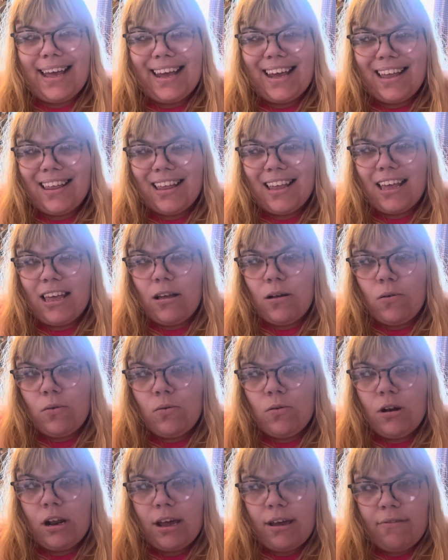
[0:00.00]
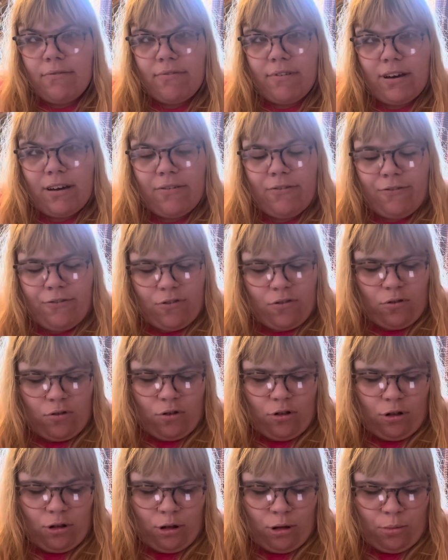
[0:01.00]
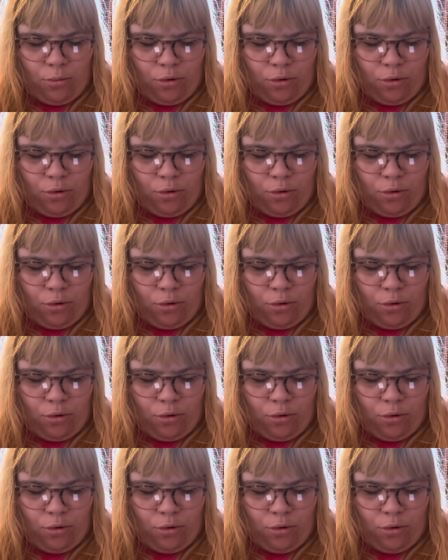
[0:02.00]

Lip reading: is it all over for